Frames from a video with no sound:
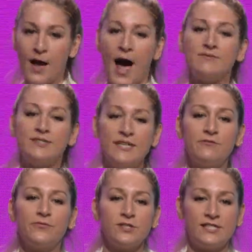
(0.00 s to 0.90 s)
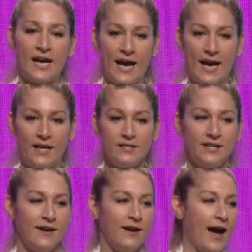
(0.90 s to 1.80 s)
I've seen firsthand
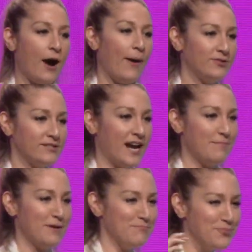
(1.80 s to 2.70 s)
how entertainment